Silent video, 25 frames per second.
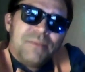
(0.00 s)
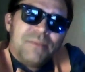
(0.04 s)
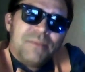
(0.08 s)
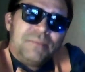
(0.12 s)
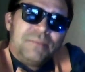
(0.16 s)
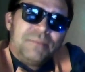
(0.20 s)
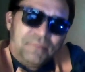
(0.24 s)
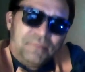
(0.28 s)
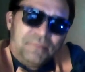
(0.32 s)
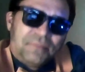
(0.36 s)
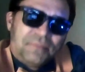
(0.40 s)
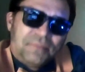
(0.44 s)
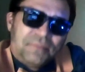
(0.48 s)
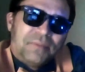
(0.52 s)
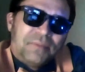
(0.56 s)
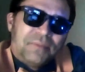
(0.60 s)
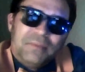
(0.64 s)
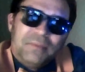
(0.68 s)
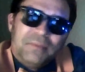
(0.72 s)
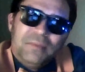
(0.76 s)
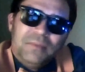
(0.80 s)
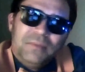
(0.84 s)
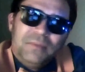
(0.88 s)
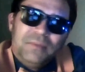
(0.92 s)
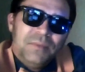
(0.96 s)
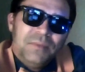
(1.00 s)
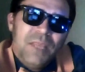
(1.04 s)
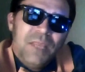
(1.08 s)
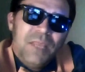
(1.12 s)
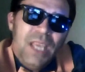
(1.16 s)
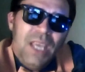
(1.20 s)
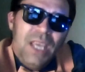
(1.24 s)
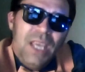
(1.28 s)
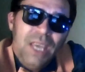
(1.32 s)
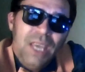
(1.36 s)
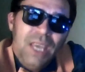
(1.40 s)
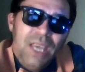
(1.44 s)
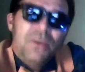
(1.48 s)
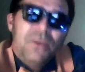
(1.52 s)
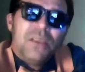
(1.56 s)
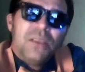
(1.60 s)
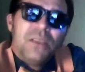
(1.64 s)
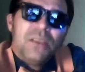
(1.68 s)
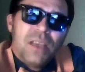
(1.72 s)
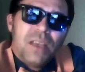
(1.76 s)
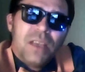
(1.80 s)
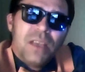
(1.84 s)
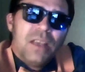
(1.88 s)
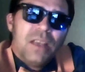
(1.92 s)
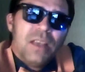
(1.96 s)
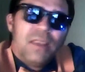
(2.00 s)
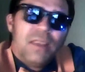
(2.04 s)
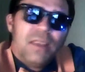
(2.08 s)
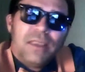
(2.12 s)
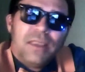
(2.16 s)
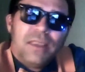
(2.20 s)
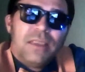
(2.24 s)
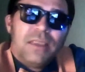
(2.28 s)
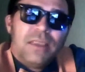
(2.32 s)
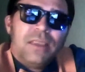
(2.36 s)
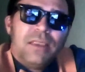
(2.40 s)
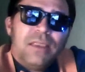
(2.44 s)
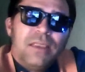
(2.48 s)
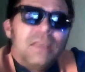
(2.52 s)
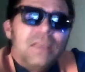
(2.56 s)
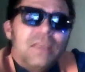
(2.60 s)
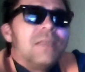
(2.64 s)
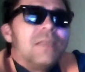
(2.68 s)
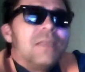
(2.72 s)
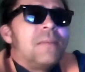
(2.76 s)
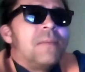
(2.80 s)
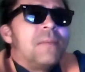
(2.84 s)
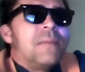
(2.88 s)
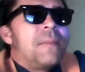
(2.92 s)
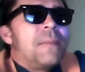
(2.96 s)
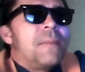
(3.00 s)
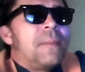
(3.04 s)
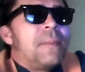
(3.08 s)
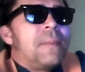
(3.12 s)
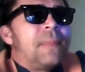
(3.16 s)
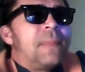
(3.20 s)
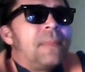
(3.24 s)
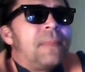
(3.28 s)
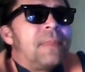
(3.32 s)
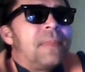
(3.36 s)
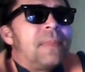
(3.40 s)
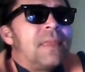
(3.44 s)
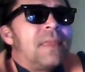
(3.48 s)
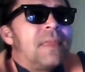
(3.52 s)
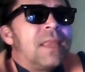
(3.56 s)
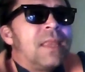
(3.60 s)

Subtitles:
Yeah. Speaking of that, I know that you do a